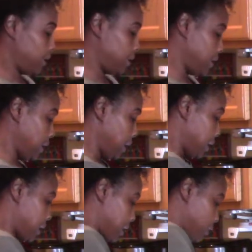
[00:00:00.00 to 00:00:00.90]

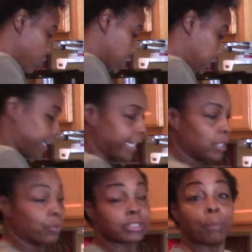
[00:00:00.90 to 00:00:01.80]
and you're going to line it
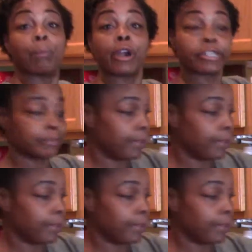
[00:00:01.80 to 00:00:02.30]
with some parchment